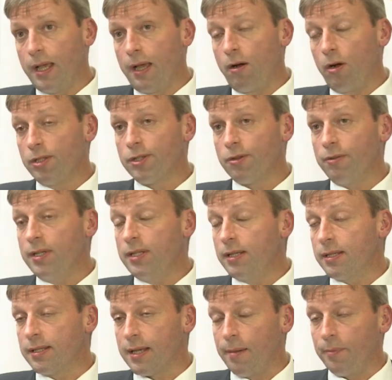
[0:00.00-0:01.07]
also this
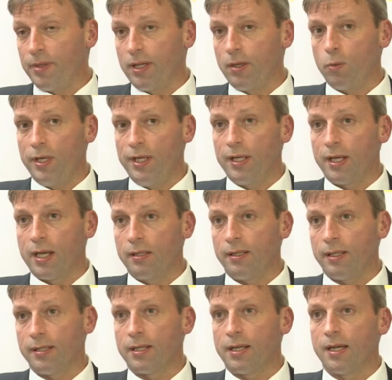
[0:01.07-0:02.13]
is something we
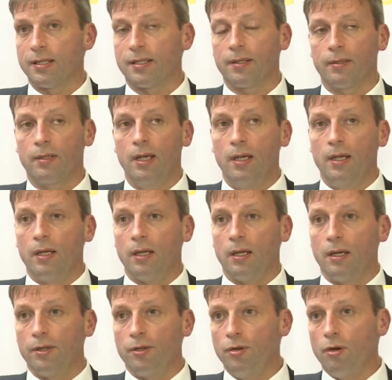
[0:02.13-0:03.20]
discussed.
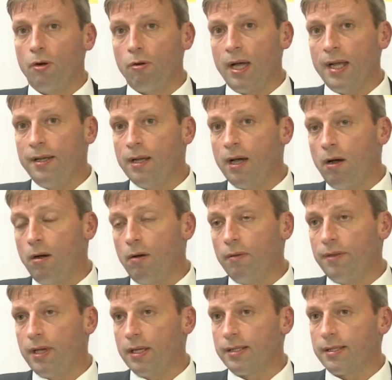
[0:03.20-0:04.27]
Right now
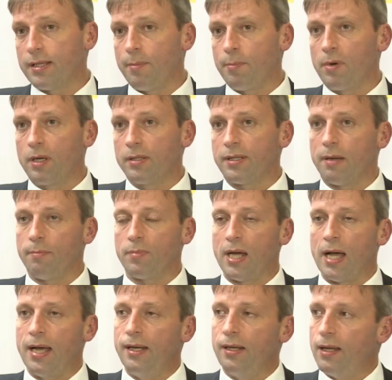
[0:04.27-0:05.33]
there's some
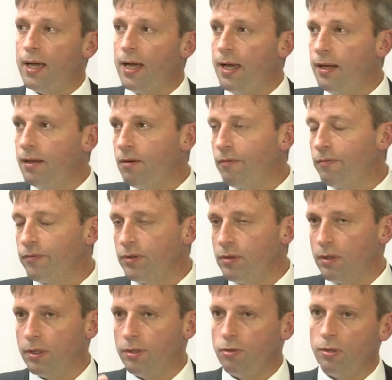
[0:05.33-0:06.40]
guideline of
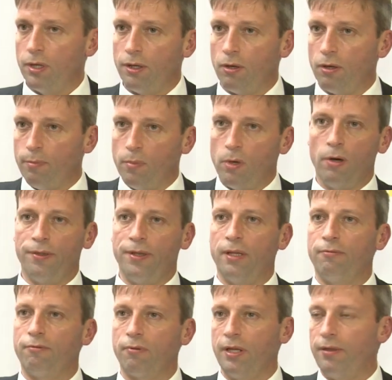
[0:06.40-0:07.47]
doing not more
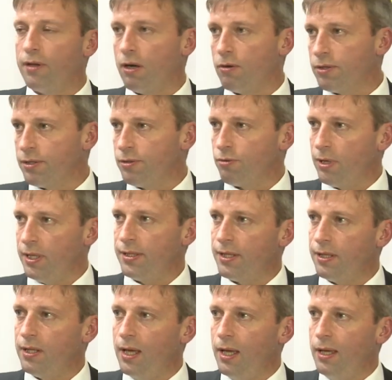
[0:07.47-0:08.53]
than 3,000 trades
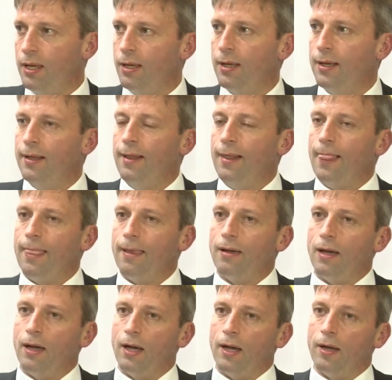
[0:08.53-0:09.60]
a day,
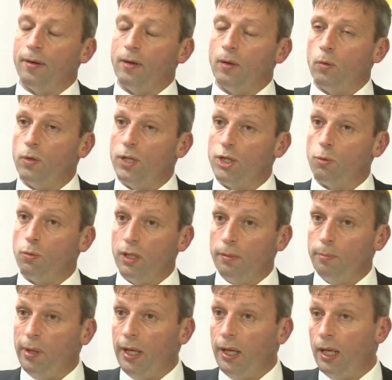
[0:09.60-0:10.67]
which will
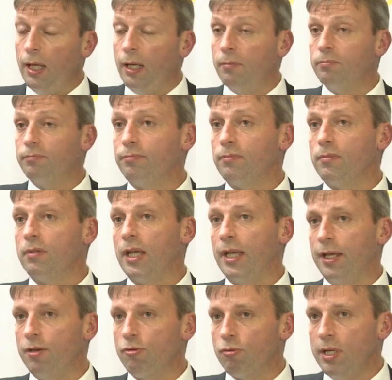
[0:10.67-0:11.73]
be
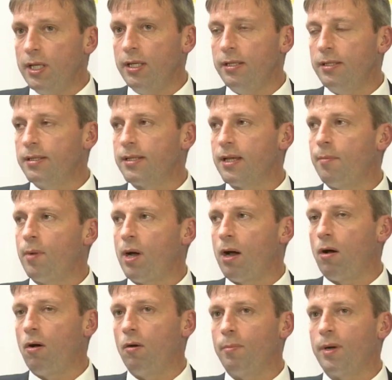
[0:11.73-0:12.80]
increased
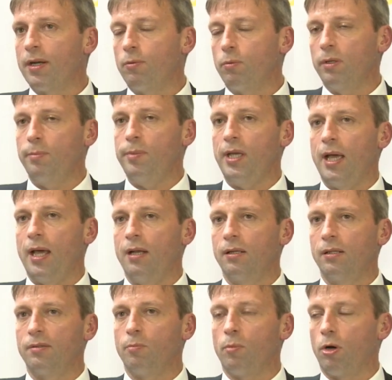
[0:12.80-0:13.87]
somehow, but will be
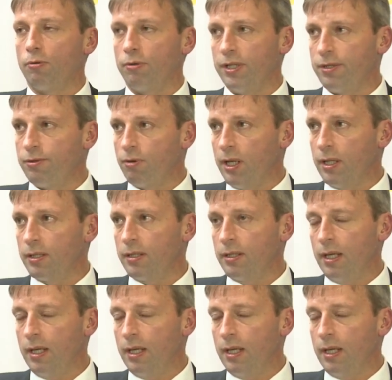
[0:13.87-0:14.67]
handled more restrict.